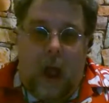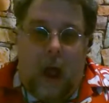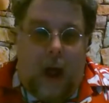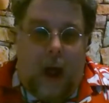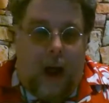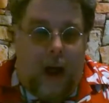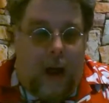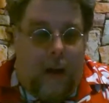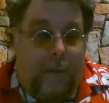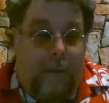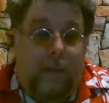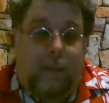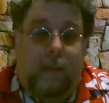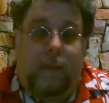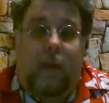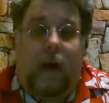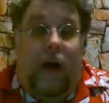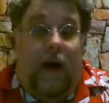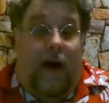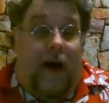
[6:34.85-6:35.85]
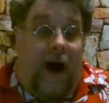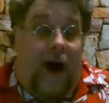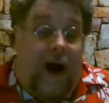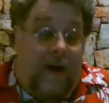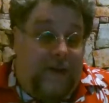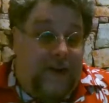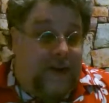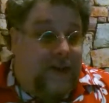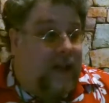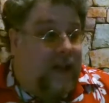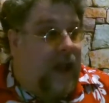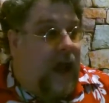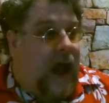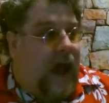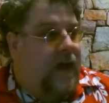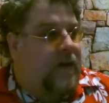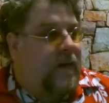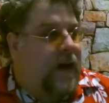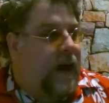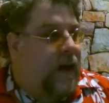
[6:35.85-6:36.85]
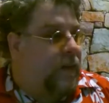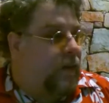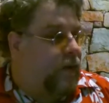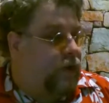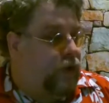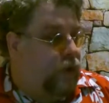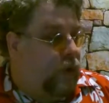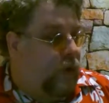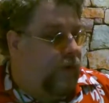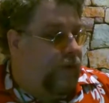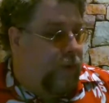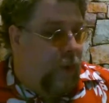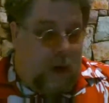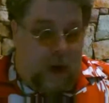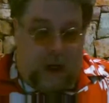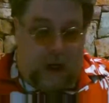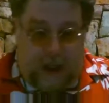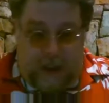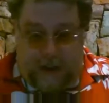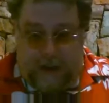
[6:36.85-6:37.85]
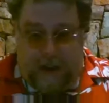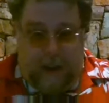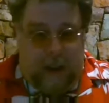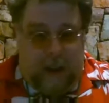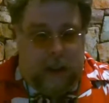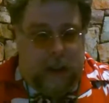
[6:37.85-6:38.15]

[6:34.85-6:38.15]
Obviously, I am able to afford